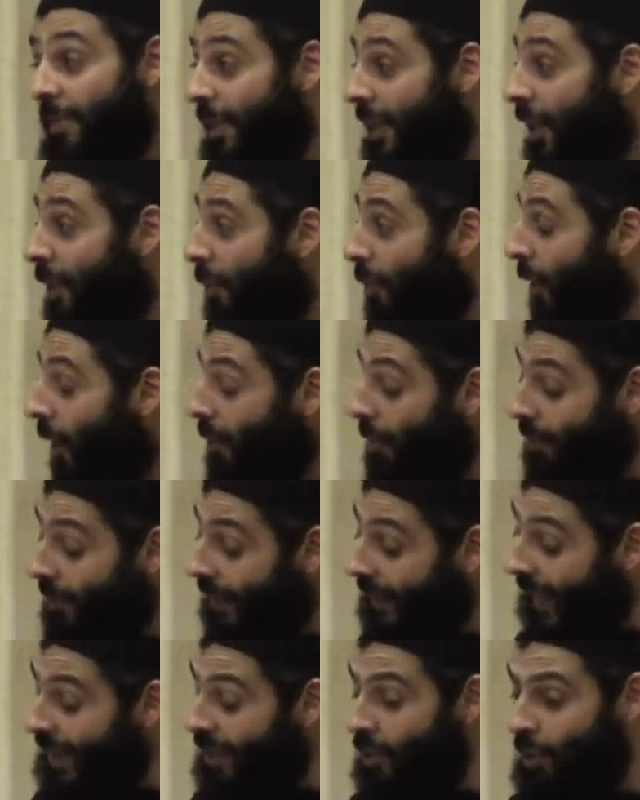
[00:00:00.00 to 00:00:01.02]
a bigger problem
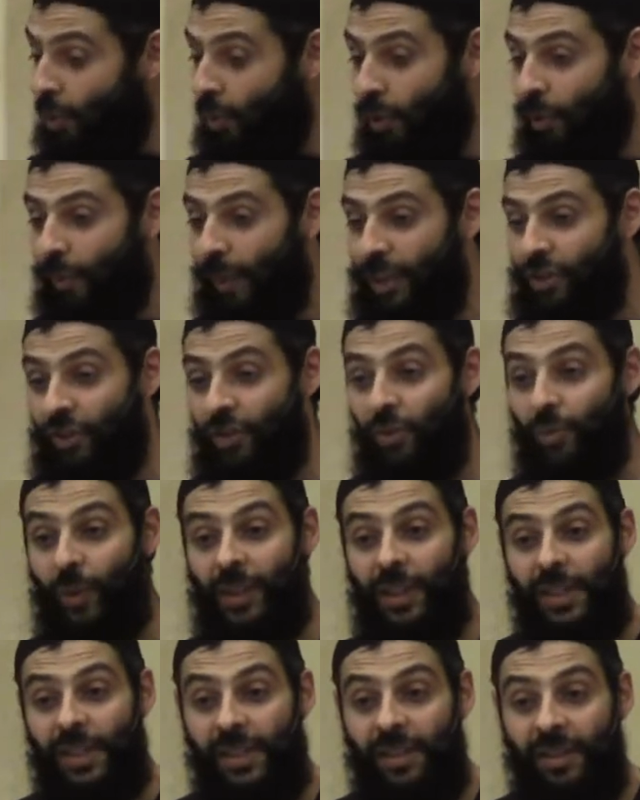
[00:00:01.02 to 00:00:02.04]
that has to do with patience.
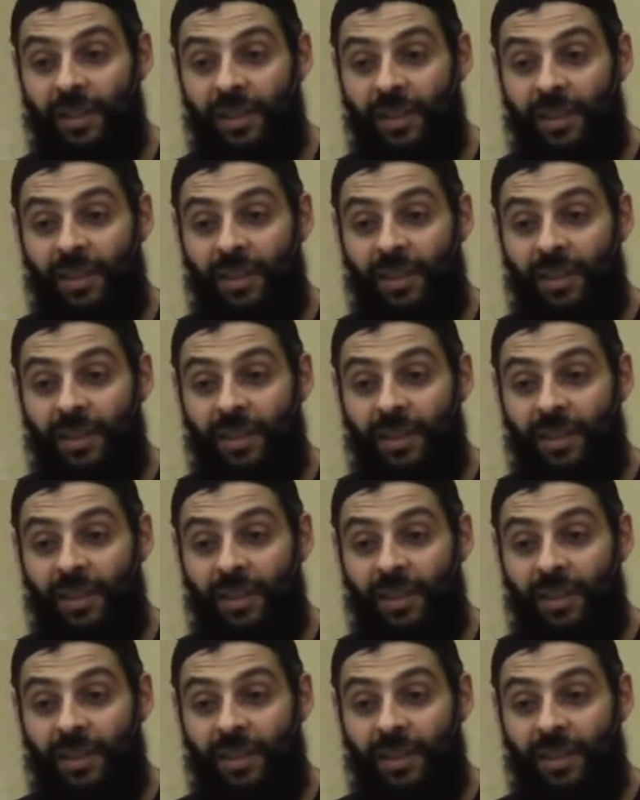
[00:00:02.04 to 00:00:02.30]
What is it?